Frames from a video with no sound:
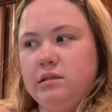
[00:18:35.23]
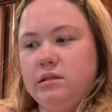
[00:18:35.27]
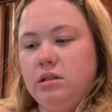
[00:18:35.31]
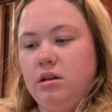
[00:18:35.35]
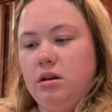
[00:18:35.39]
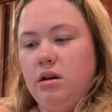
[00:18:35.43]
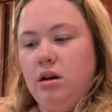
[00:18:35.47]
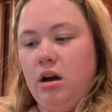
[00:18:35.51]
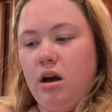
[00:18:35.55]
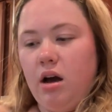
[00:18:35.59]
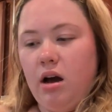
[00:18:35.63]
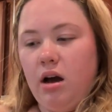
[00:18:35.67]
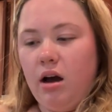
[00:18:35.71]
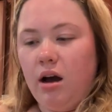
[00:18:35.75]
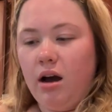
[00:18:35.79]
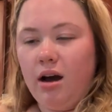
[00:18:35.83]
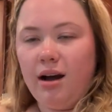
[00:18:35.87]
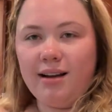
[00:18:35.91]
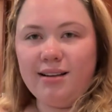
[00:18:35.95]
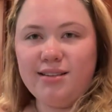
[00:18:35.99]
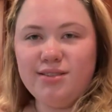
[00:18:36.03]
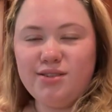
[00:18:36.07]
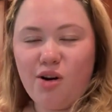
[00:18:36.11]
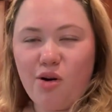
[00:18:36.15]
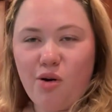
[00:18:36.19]

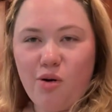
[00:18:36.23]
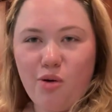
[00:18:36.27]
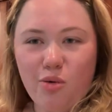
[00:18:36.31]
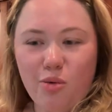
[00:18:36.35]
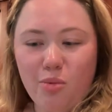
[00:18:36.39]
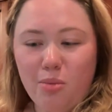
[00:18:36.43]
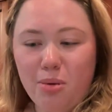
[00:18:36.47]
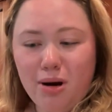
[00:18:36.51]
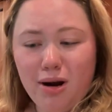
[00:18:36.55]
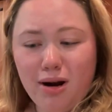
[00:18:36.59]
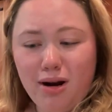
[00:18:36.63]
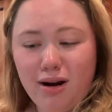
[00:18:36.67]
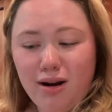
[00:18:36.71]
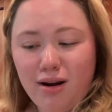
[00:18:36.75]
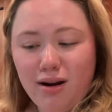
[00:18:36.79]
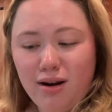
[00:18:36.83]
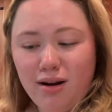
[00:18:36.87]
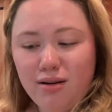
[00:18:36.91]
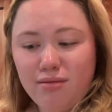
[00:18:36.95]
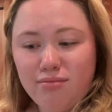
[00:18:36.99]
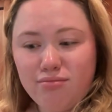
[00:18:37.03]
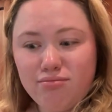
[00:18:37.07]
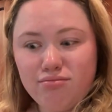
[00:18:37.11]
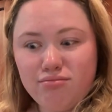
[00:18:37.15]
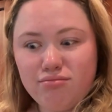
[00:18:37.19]

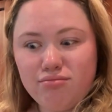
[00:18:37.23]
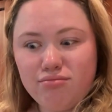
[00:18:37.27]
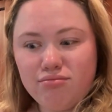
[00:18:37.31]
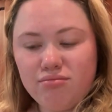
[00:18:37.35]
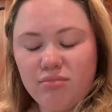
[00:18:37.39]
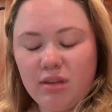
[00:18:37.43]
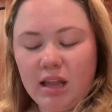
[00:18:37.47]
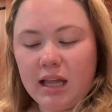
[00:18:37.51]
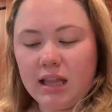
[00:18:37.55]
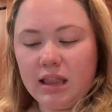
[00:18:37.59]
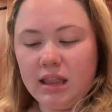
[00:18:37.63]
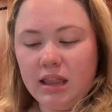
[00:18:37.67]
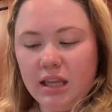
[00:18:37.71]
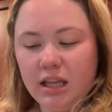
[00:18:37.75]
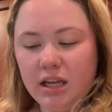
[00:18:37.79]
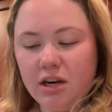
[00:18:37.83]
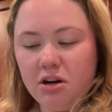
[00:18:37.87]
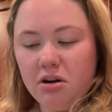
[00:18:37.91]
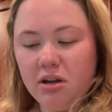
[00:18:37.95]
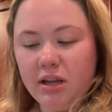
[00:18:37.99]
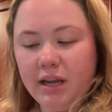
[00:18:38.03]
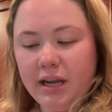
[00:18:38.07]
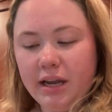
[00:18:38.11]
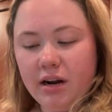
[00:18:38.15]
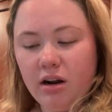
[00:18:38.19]
October, like
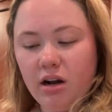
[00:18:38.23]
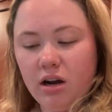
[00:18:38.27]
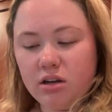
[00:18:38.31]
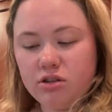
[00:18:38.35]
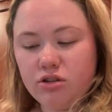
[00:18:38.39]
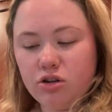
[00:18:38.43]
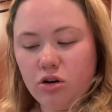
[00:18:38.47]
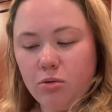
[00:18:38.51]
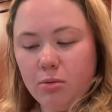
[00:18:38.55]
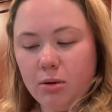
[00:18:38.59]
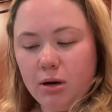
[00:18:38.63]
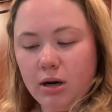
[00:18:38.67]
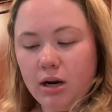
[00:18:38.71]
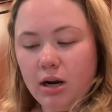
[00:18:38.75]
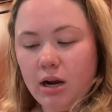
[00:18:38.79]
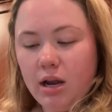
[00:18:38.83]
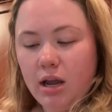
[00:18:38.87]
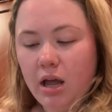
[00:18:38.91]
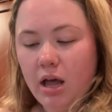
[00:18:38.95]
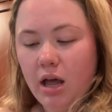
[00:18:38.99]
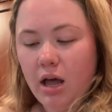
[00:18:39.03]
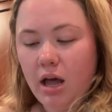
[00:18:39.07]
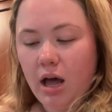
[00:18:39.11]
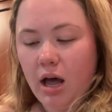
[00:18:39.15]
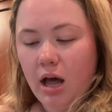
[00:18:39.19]
literally in October.
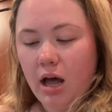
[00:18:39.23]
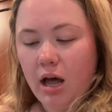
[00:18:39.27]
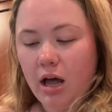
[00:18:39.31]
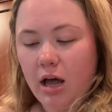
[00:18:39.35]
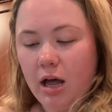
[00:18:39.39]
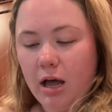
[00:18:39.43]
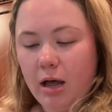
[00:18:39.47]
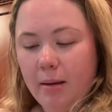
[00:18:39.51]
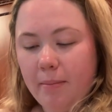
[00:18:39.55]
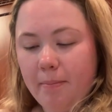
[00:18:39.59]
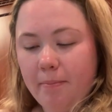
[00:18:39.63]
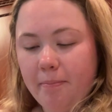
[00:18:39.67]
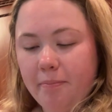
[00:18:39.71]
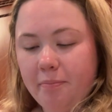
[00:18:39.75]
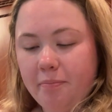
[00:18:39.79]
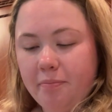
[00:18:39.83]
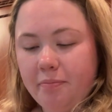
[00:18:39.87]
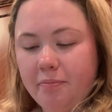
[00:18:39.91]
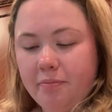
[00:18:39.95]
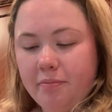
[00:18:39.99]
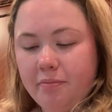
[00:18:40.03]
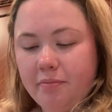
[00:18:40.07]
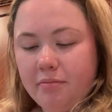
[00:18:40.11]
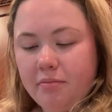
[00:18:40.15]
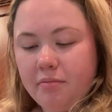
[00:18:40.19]
Um,
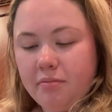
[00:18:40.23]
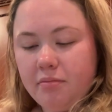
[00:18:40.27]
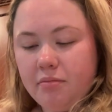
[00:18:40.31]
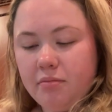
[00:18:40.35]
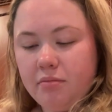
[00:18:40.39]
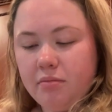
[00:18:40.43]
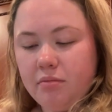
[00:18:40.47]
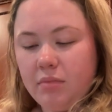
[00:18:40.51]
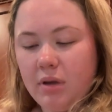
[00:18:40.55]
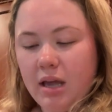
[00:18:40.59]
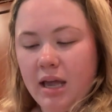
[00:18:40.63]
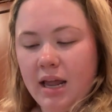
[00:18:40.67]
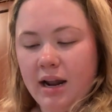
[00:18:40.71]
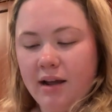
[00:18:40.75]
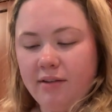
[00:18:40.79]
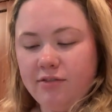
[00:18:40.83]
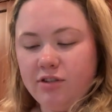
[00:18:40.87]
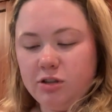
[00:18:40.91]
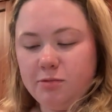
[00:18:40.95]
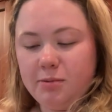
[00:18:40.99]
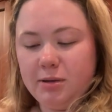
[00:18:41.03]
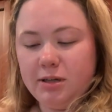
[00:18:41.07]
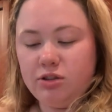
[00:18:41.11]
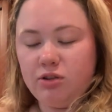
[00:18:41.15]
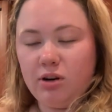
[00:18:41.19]
and I've
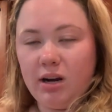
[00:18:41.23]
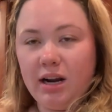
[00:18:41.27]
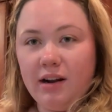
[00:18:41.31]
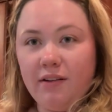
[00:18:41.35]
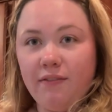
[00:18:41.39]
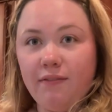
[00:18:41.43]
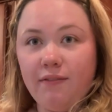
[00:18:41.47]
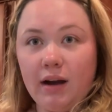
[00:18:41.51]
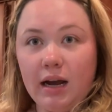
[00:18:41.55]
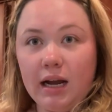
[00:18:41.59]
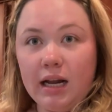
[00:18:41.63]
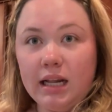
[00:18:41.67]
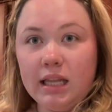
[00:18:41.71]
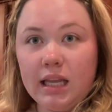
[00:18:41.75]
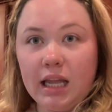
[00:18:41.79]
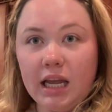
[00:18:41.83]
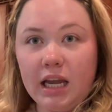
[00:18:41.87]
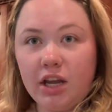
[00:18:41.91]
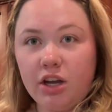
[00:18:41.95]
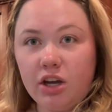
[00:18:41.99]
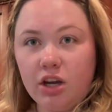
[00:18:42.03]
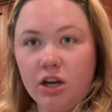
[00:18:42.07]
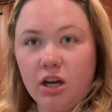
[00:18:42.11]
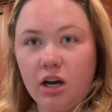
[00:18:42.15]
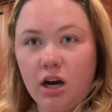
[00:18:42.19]
just been trying to find
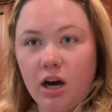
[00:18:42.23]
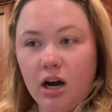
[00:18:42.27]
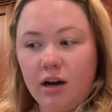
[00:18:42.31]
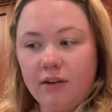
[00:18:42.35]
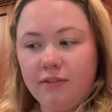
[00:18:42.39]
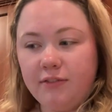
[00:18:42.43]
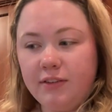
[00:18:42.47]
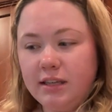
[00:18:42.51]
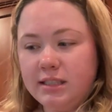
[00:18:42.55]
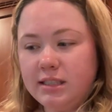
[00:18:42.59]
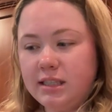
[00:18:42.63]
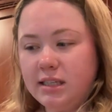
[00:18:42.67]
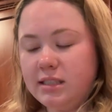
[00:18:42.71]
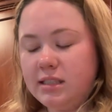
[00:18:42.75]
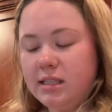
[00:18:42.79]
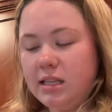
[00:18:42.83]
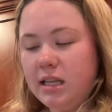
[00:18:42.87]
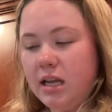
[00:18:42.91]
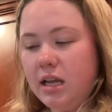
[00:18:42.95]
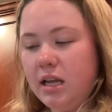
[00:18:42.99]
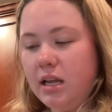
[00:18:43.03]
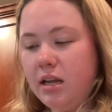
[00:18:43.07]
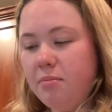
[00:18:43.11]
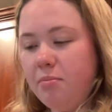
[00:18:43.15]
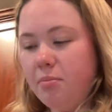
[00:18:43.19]
like good coffee since
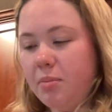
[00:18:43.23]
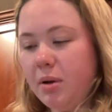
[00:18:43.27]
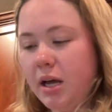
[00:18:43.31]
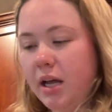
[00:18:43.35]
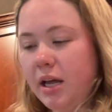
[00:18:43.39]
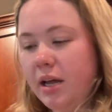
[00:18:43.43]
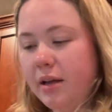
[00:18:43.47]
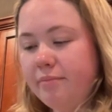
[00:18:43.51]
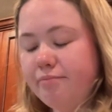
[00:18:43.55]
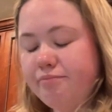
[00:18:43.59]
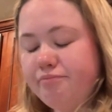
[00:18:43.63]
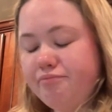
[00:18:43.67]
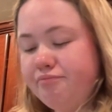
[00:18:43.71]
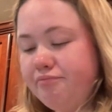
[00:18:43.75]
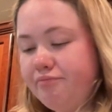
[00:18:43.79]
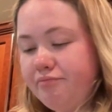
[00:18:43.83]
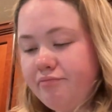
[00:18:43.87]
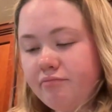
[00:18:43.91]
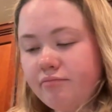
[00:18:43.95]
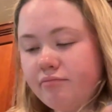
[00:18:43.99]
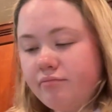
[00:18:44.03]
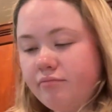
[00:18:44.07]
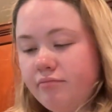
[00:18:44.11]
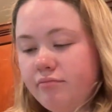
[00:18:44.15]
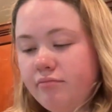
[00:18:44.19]
then, but
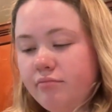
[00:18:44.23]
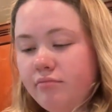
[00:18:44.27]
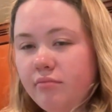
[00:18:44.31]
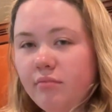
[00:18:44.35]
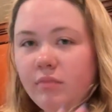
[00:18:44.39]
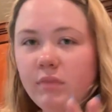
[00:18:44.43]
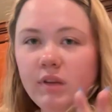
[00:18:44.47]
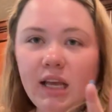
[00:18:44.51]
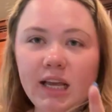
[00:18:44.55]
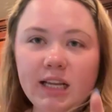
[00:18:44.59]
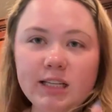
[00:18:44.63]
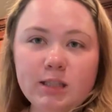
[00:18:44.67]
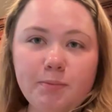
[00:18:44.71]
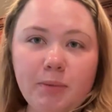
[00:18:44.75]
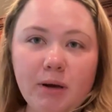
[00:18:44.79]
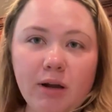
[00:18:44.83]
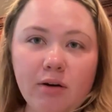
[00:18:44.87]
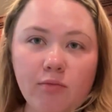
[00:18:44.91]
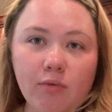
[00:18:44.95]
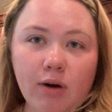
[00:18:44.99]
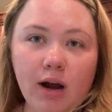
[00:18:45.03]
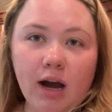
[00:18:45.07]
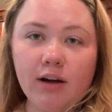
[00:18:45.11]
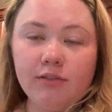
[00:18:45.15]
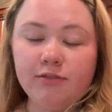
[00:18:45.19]
it's
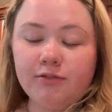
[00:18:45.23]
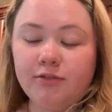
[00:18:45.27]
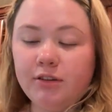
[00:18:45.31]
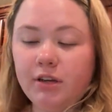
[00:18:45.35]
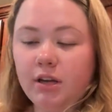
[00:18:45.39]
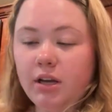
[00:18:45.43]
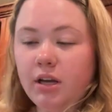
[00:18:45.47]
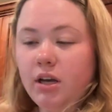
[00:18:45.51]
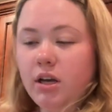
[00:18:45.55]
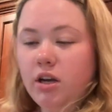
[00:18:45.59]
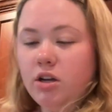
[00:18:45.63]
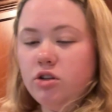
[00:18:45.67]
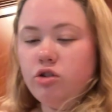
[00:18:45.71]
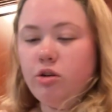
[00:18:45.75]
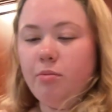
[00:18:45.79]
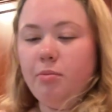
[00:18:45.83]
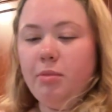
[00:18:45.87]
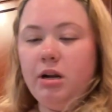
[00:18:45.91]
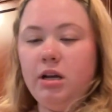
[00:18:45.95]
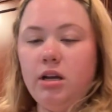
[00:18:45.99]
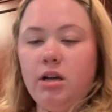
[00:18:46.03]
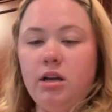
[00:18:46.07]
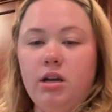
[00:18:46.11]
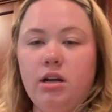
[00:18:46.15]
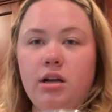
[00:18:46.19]
been rough. So I'm
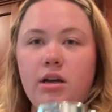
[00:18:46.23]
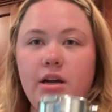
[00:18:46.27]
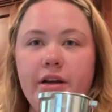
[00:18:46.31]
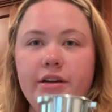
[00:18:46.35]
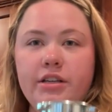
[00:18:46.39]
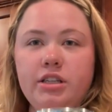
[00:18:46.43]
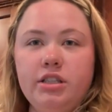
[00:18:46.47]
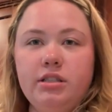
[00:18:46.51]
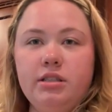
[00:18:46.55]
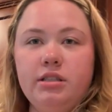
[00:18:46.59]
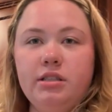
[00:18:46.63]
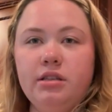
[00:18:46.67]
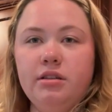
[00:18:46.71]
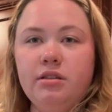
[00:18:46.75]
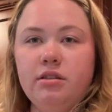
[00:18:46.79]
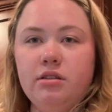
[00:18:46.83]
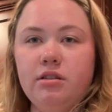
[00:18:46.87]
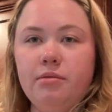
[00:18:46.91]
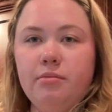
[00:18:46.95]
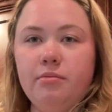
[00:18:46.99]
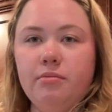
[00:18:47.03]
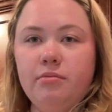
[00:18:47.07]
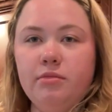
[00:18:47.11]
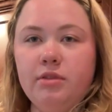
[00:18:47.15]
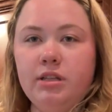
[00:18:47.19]
gonna, I just
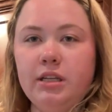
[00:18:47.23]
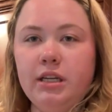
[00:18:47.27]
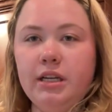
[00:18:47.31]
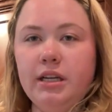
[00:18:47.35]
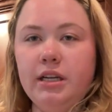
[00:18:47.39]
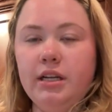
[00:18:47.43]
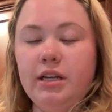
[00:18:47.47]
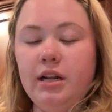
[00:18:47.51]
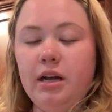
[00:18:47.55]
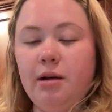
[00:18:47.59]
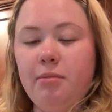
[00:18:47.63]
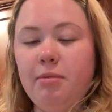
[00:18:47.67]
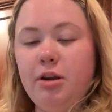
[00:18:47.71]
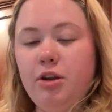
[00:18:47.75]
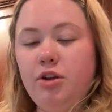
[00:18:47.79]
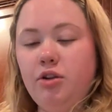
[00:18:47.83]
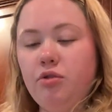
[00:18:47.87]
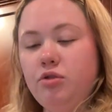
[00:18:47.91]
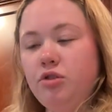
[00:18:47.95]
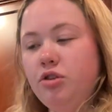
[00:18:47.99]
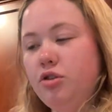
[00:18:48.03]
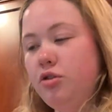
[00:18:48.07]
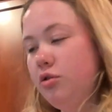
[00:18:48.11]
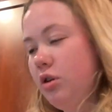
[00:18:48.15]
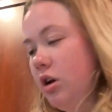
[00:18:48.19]
did, I'm gonna do
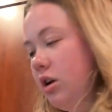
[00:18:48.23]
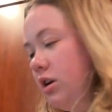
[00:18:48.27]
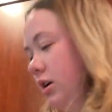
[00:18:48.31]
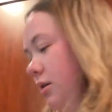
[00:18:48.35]
two, a